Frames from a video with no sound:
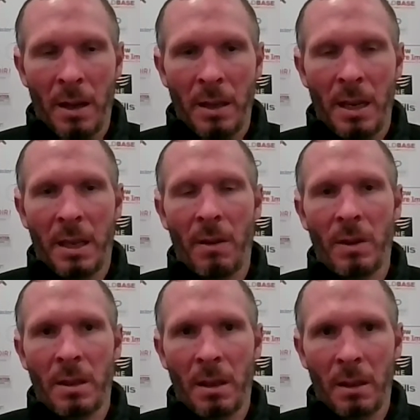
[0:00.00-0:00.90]
you give
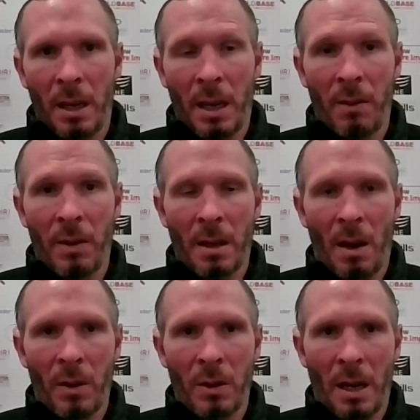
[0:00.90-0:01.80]
you give
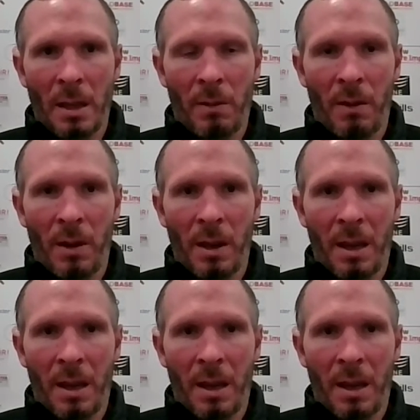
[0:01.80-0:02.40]
yourself a chance of either